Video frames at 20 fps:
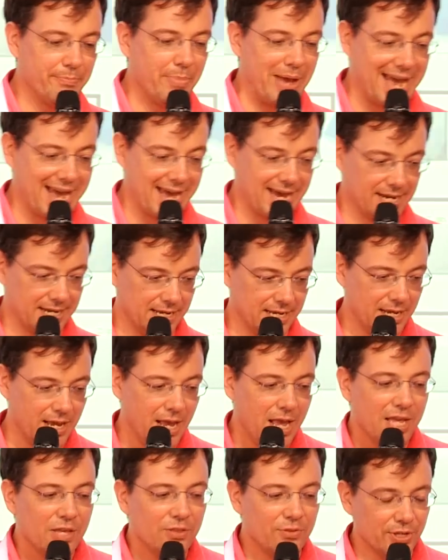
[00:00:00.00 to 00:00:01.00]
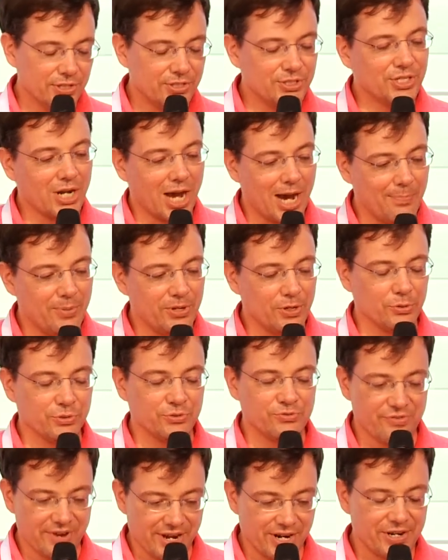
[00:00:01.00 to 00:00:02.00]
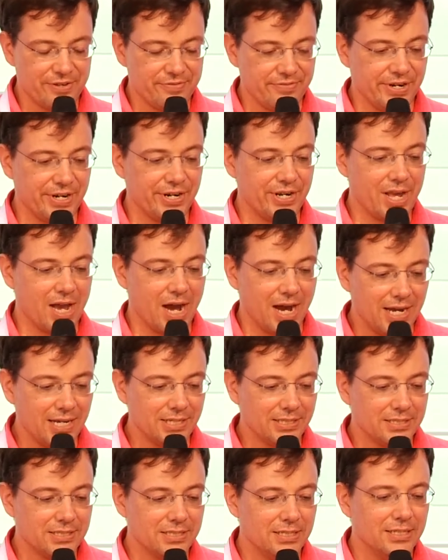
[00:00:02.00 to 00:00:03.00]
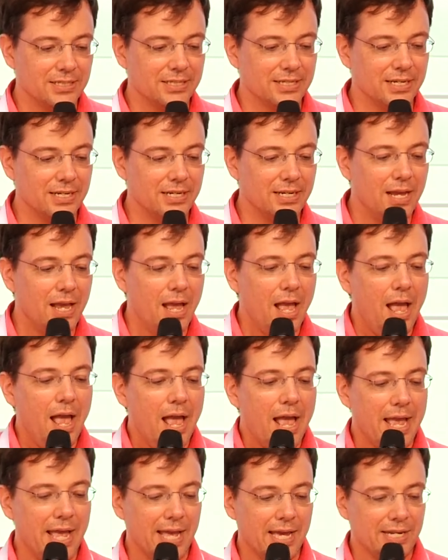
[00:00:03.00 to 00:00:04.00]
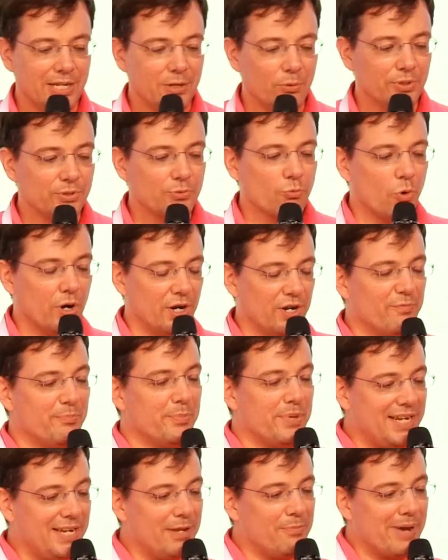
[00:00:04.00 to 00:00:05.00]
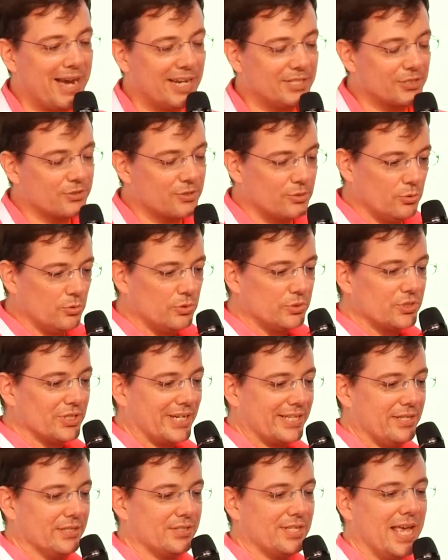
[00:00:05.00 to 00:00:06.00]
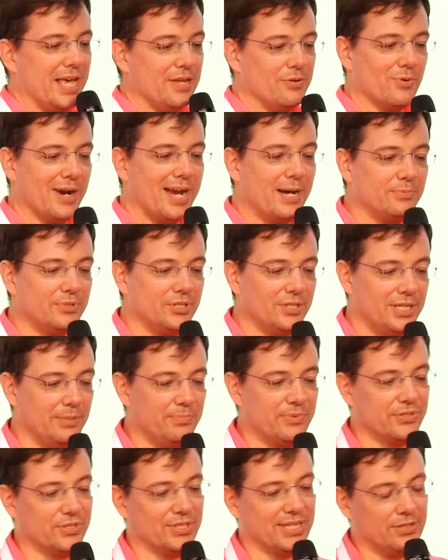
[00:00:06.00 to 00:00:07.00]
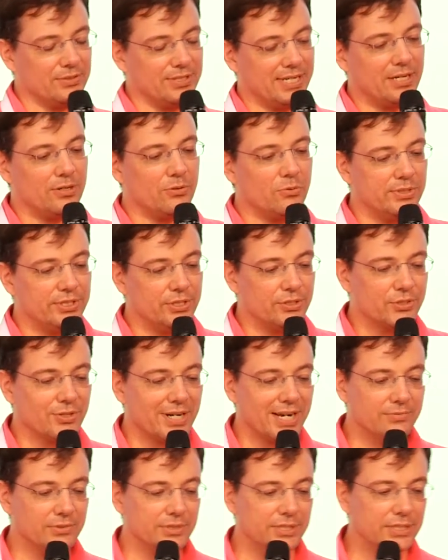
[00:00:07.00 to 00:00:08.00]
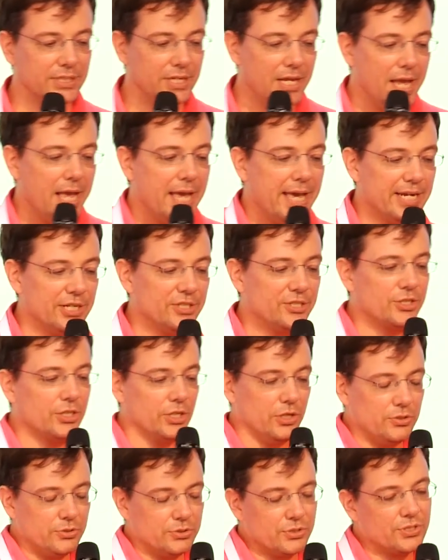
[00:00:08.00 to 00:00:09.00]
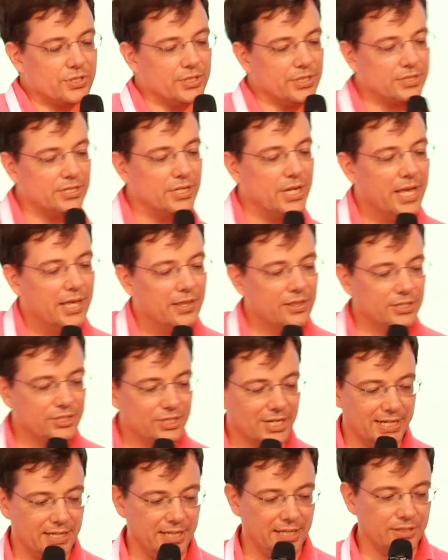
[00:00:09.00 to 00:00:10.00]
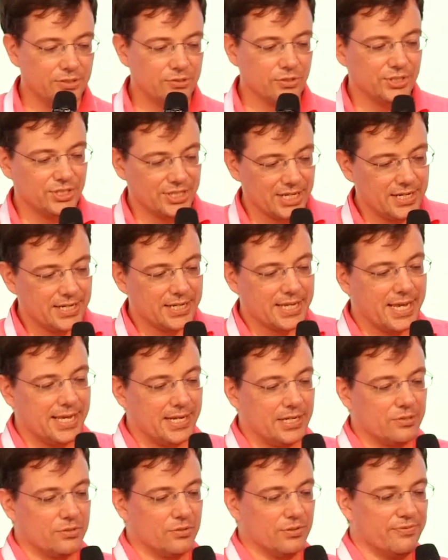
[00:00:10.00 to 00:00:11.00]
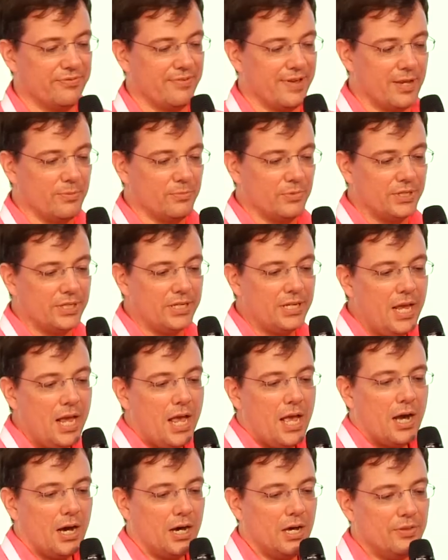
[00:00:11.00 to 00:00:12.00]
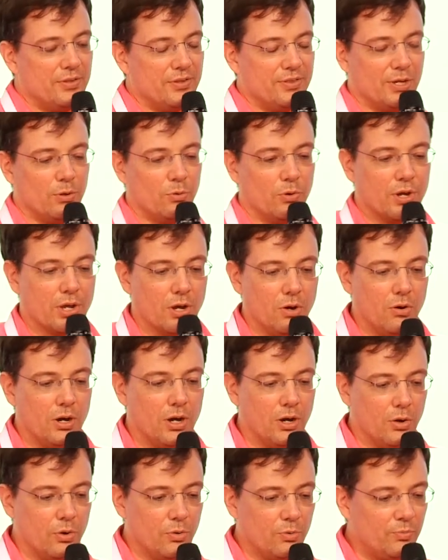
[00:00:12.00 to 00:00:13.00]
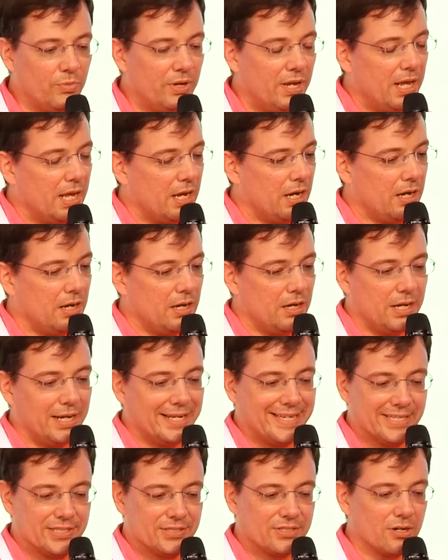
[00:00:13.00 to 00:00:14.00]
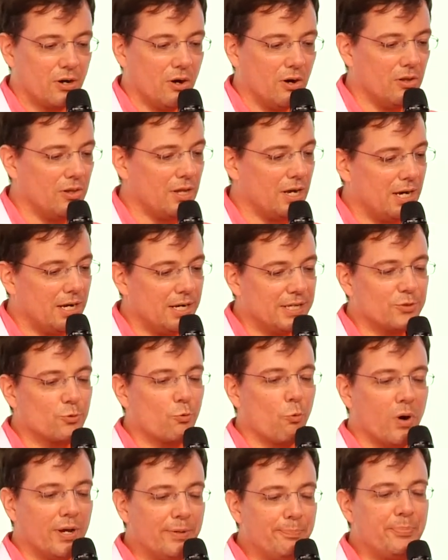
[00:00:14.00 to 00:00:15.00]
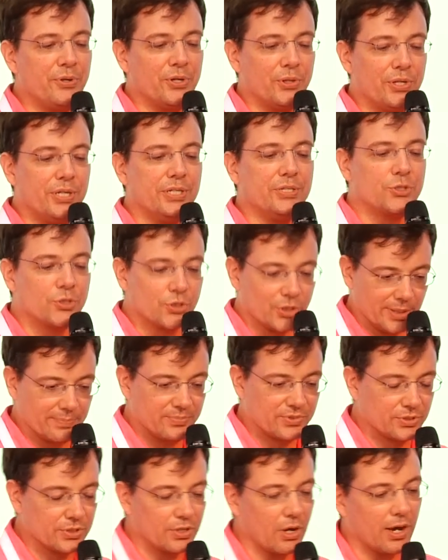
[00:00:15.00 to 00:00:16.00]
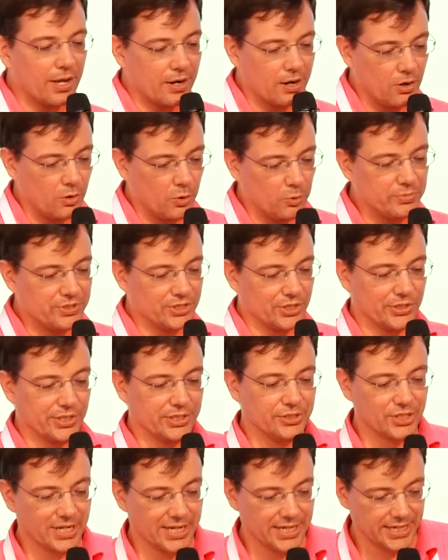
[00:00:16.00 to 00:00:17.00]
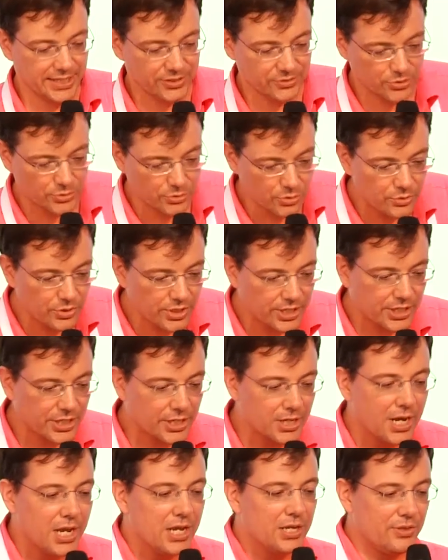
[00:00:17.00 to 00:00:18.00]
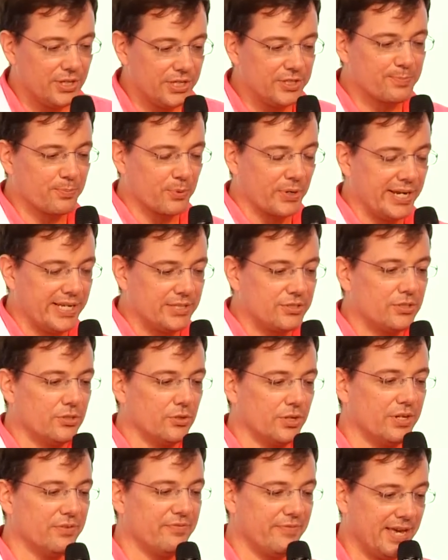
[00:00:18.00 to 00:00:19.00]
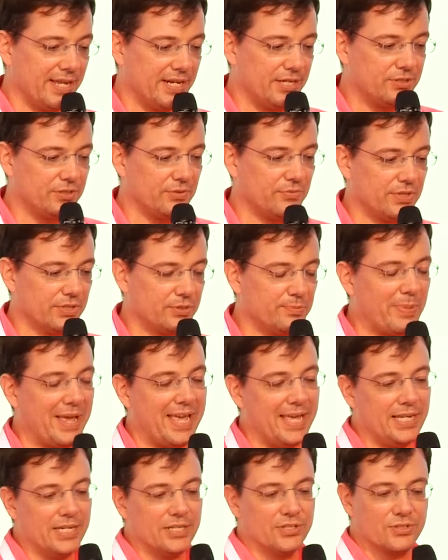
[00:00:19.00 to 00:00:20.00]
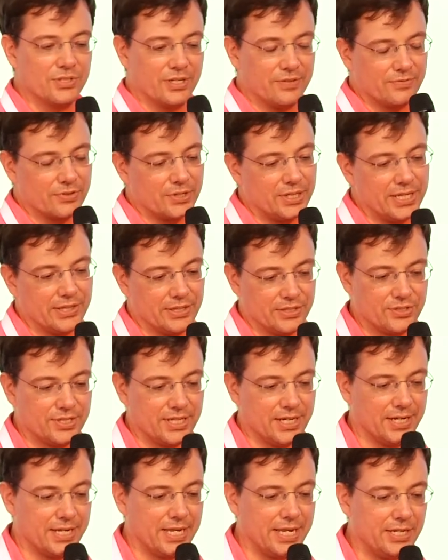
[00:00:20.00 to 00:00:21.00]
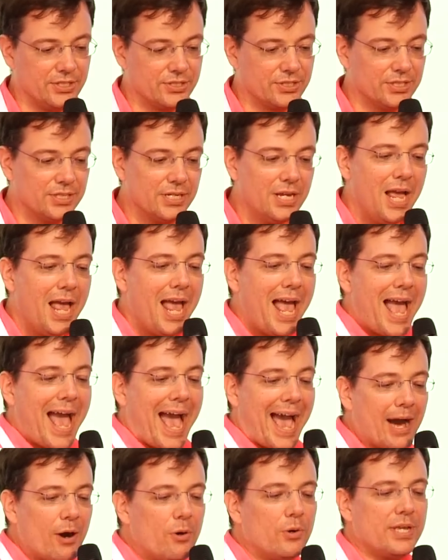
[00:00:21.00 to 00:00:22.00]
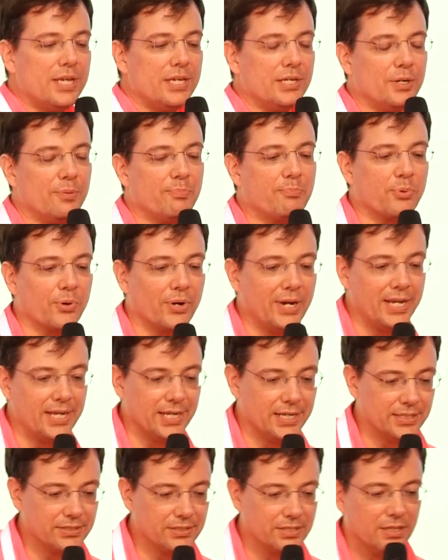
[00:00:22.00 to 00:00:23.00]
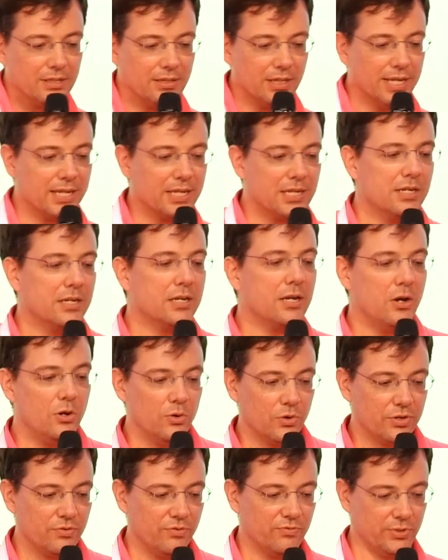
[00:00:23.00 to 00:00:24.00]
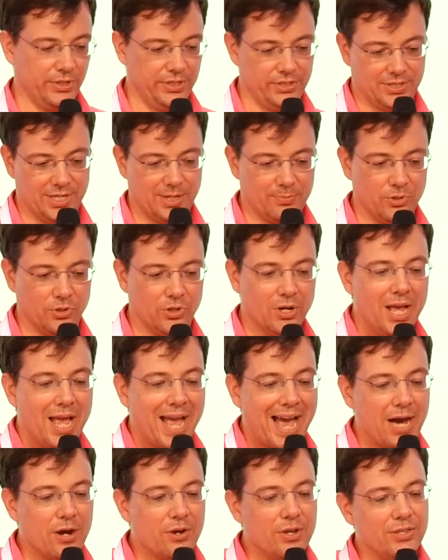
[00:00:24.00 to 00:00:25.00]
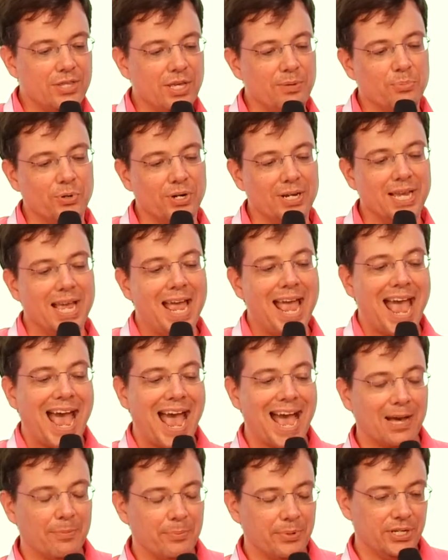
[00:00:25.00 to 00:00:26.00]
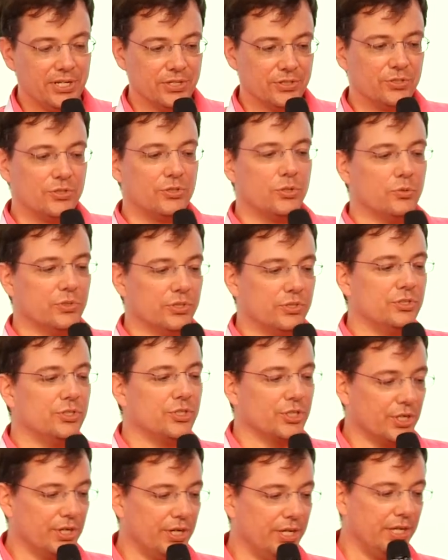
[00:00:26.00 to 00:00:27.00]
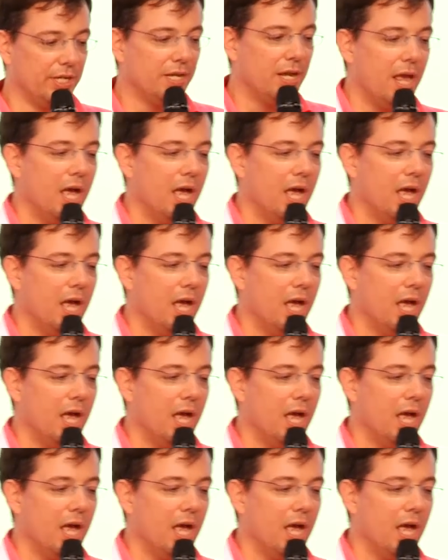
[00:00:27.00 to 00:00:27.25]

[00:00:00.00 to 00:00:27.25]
bag. This topic was very, very hot, okay? And it was one of many magic tools like this head wrap to keep the sound out when you're traveling. And it shows that the Chinese are dedicated to the family, that they will go home against all odds. 1 billion trips at home during Chinese New Year. These brands took advantage of this pain and suffering and this dedication. How can a brand like Coke, for example, how could they bring happiness to this journey,